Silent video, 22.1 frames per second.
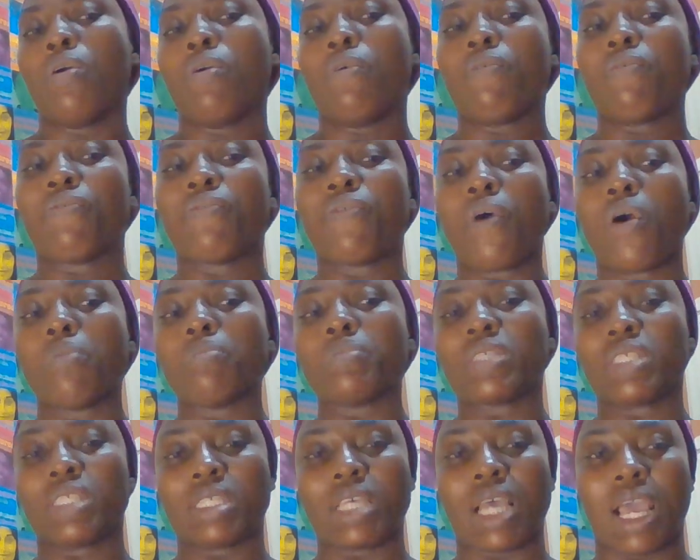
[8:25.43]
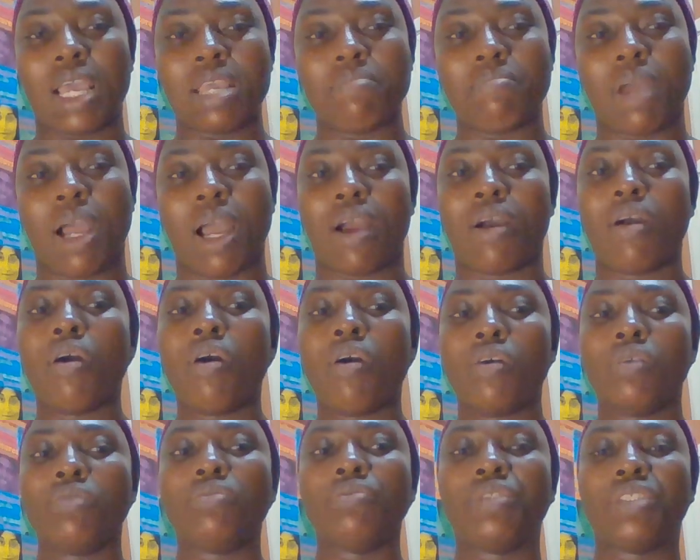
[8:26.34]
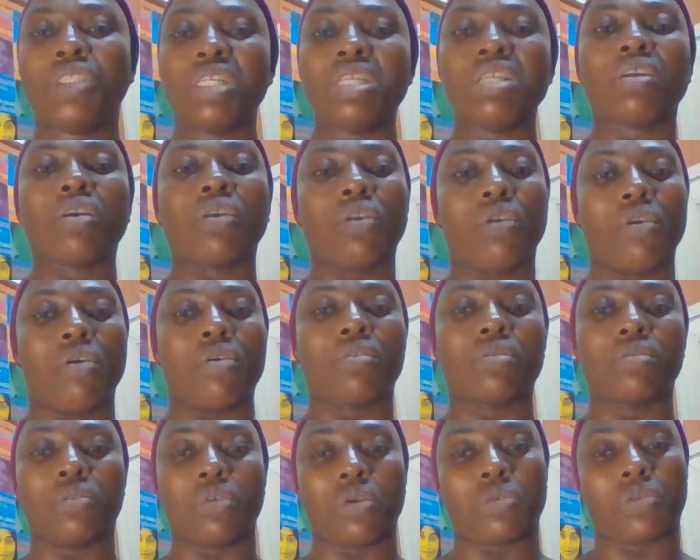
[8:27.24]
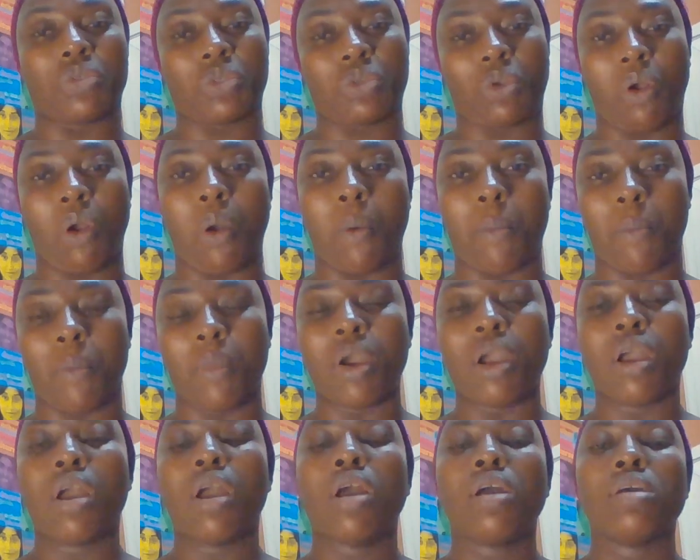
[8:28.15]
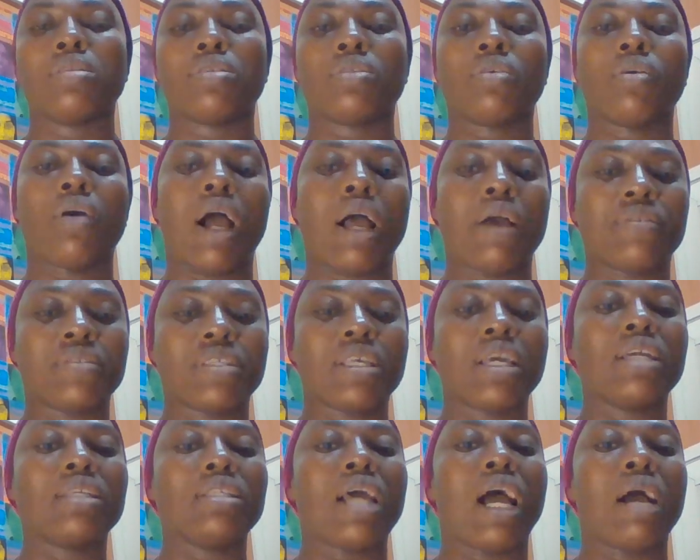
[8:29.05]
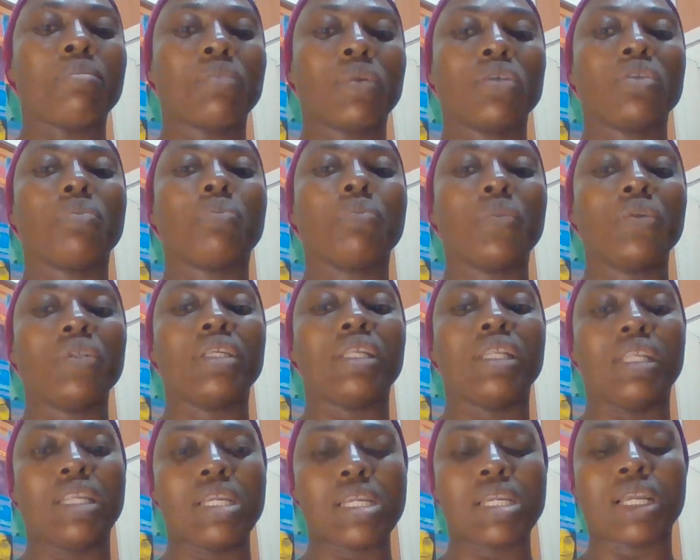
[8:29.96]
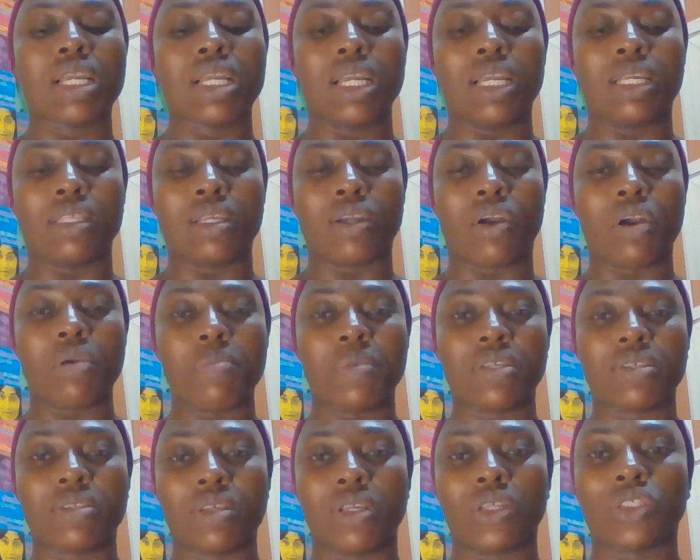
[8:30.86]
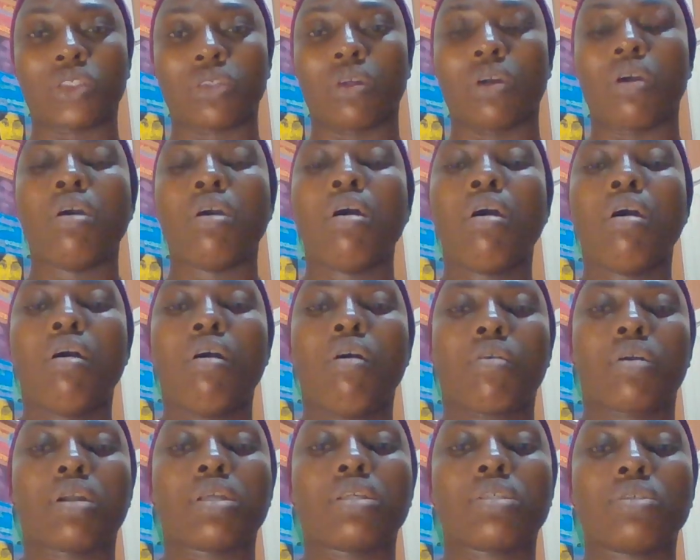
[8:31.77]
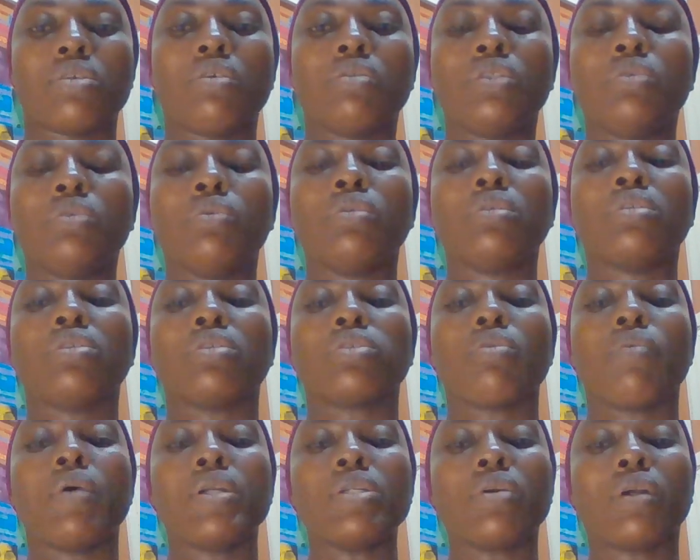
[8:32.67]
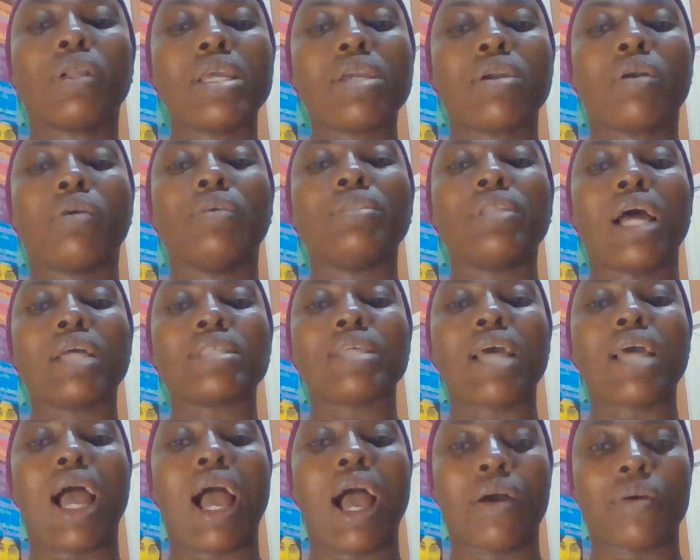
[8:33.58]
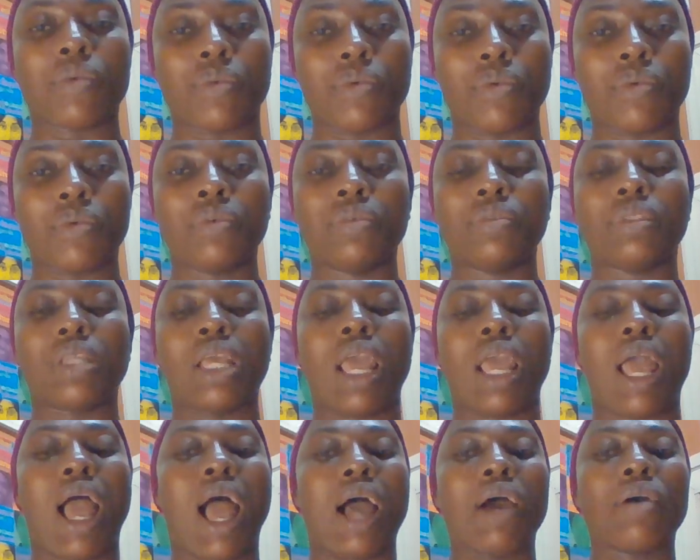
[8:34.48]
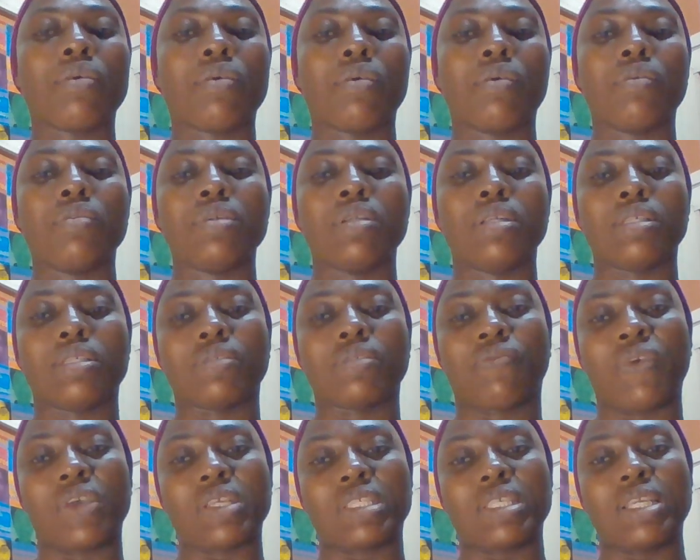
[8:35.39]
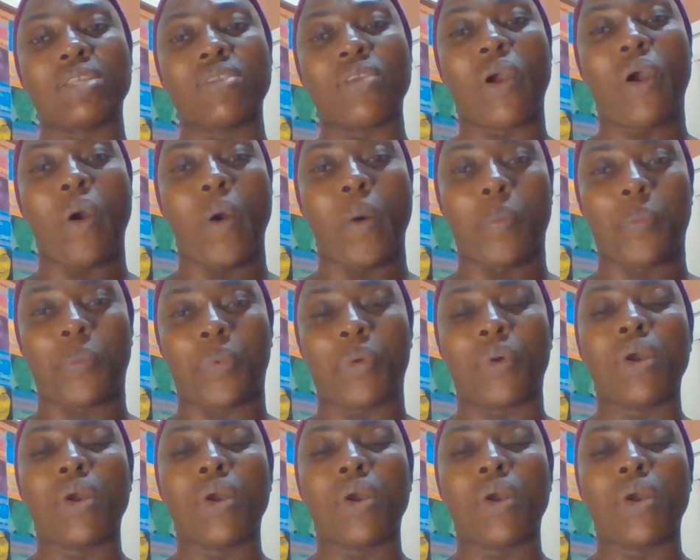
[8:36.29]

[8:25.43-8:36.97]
form timer on gclock.com. So I've said I'm going to put a link in the comment section. Okay, so when you click on that arrow, the arrow is facing up.